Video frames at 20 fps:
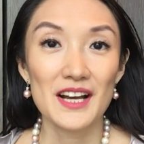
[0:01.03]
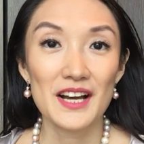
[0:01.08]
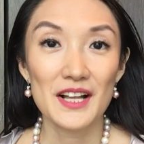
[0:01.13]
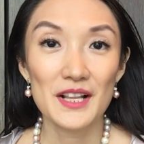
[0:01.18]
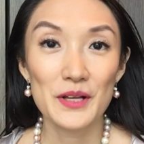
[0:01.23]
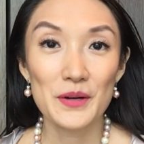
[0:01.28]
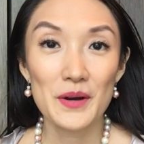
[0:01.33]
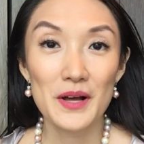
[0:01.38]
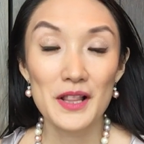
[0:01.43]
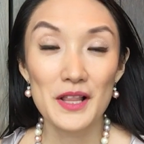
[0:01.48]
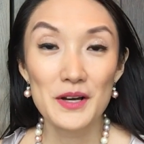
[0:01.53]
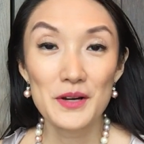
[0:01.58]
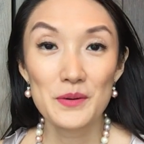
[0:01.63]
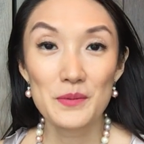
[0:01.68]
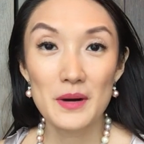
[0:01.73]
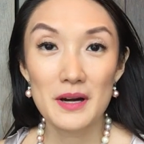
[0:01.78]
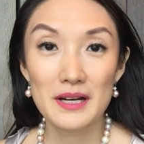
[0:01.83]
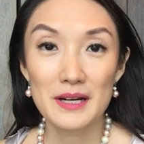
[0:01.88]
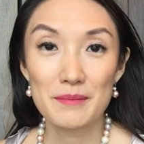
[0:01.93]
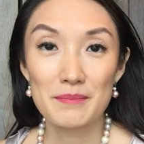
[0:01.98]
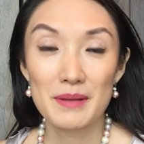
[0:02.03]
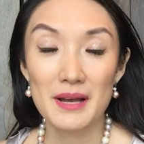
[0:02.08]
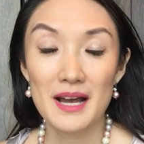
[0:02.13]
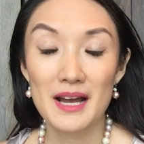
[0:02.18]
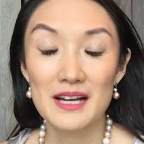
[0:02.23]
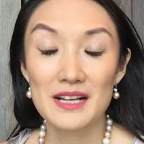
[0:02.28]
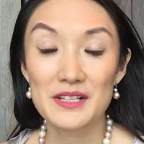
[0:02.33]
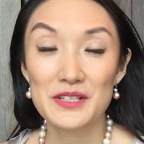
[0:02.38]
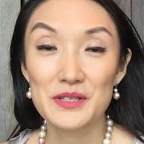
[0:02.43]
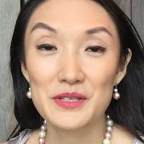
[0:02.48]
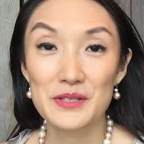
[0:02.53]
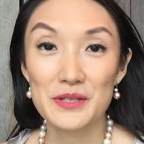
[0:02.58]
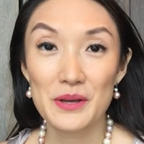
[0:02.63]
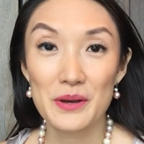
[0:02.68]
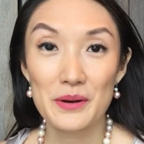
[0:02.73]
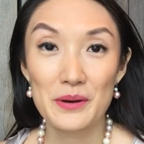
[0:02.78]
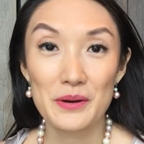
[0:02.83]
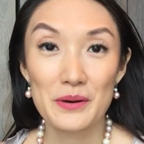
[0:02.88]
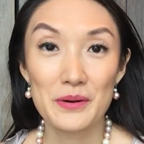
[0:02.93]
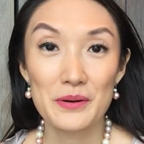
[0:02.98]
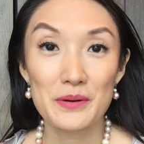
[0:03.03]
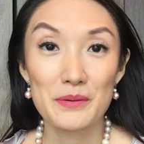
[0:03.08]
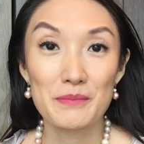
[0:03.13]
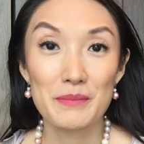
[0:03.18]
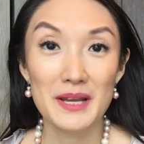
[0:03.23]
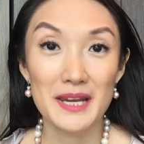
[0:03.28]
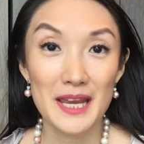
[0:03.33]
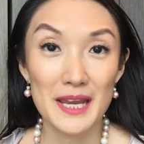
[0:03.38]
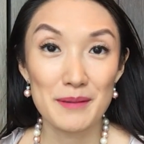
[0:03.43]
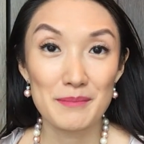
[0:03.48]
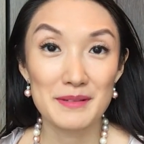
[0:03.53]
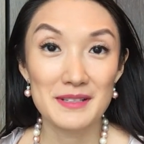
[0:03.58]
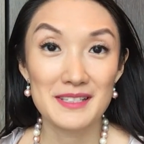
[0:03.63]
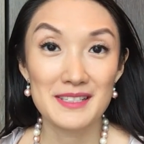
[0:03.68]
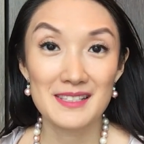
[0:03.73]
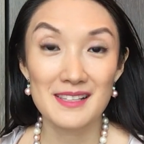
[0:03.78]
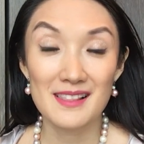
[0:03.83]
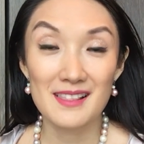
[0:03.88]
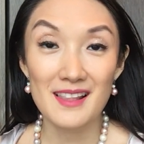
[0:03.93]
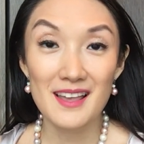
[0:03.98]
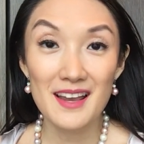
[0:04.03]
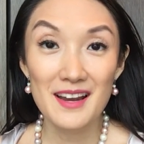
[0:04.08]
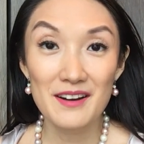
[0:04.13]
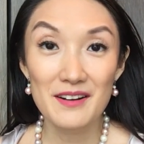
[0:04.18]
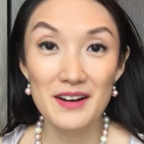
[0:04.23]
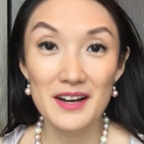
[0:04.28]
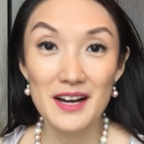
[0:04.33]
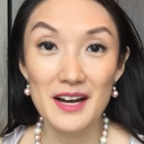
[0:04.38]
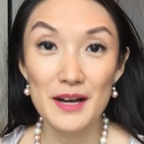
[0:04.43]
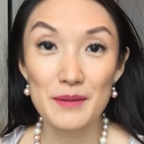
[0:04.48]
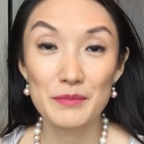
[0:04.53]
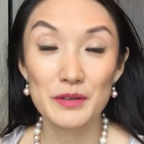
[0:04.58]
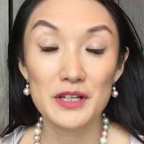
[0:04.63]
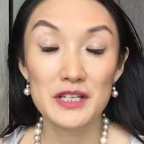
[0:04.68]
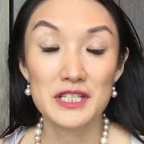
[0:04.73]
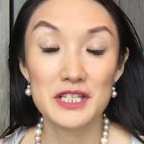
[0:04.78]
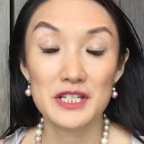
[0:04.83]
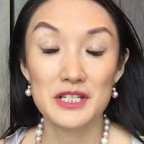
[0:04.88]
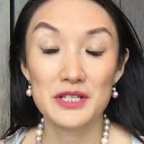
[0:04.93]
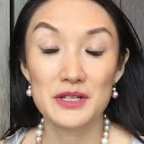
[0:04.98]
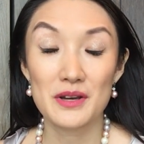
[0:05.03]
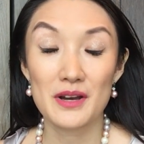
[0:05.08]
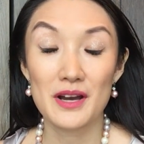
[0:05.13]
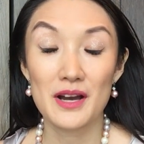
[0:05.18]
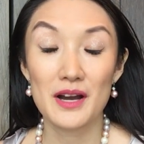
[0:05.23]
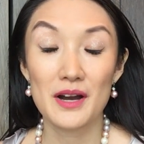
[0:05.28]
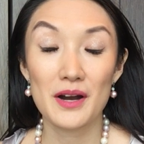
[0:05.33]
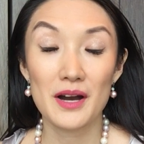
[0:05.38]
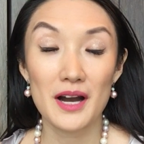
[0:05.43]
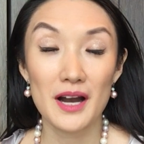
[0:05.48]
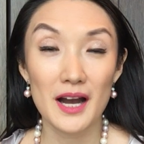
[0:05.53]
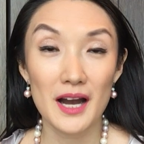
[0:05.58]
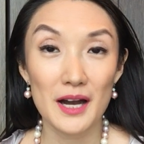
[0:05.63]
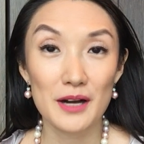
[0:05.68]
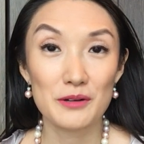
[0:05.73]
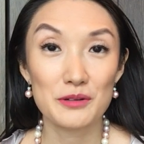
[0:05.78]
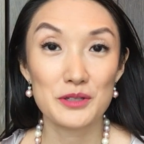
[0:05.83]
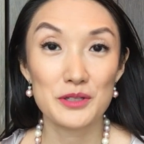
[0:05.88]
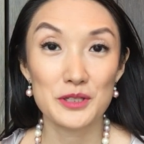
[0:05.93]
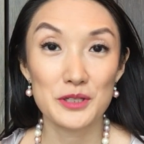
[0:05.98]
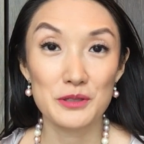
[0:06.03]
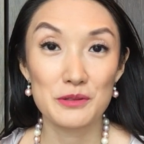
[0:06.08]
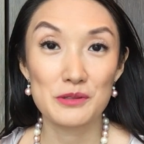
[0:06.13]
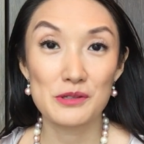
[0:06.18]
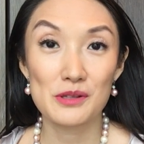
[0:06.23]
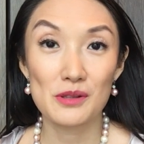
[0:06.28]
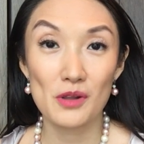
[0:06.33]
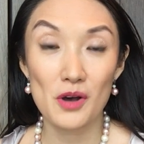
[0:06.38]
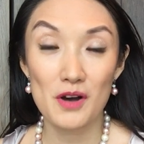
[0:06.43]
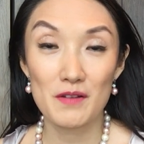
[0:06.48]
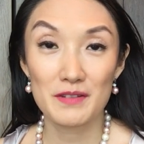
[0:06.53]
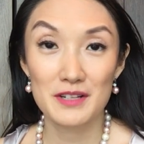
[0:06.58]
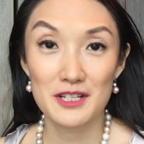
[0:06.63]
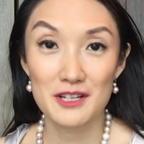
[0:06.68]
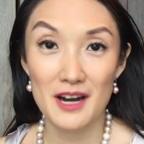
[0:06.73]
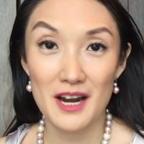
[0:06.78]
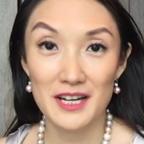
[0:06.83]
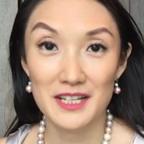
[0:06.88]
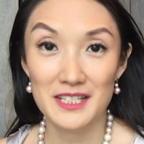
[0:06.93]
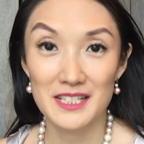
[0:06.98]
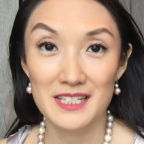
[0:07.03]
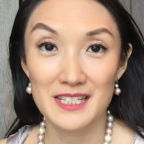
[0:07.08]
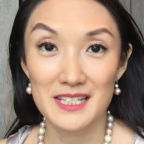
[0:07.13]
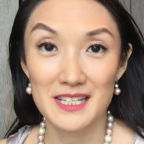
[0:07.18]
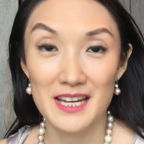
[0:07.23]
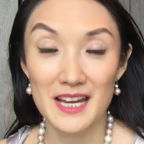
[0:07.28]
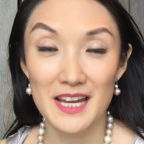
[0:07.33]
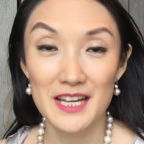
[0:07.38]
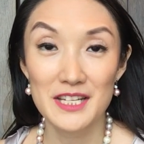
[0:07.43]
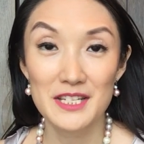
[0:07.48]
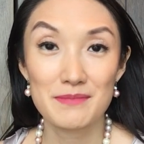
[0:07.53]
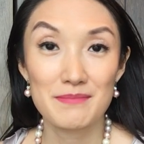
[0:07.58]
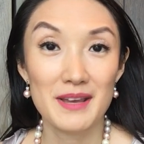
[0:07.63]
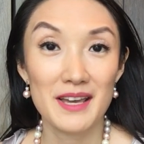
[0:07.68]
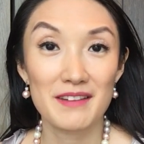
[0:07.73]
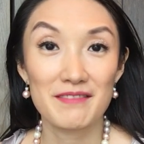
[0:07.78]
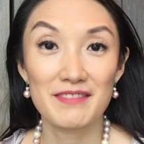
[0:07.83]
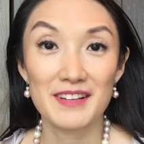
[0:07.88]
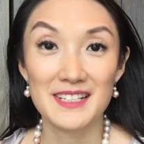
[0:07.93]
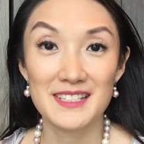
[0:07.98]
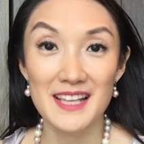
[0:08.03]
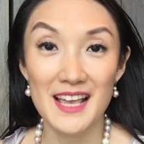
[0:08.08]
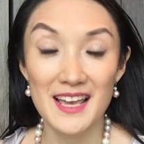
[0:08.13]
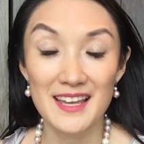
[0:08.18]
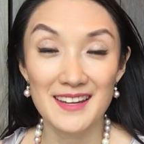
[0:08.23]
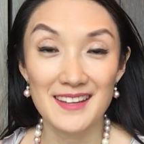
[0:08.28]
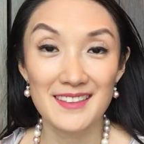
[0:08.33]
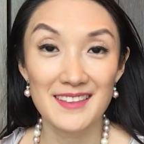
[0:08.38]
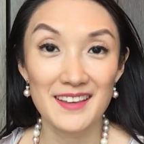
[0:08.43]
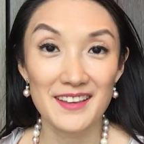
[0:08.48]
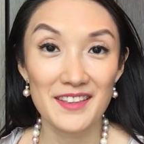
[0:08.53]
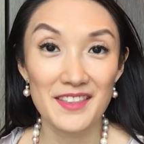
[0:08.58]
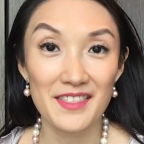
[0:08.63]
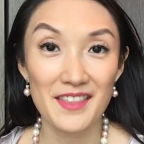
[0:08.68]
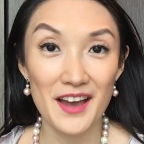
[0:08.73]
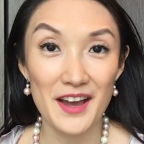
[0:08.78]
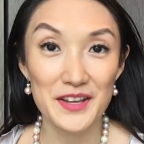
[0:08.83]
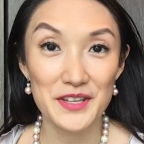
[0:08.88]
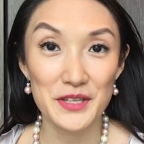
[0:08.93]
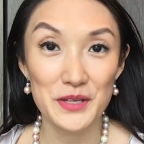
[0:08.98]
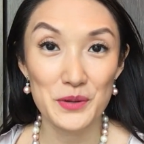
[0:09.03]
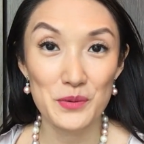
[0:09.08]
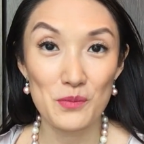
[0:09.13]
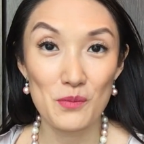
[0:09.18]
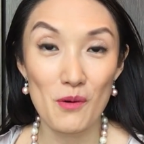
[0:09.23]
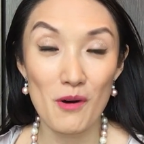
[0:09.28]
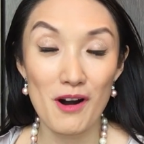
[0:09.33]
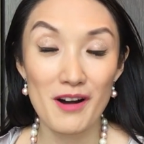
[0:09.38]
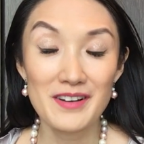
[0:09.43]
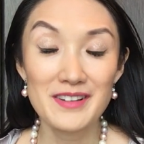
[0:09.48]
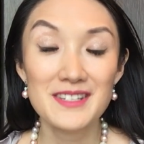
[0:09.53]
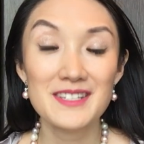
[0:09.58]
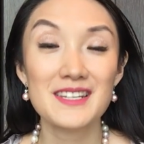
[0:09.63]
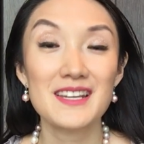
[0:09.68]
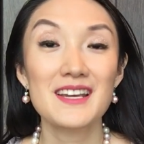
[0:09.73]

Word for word: Hello, hello, welcome back. So my name is Solera. I'm gonna teach you how to use law of attraction today to manifest anything that you want.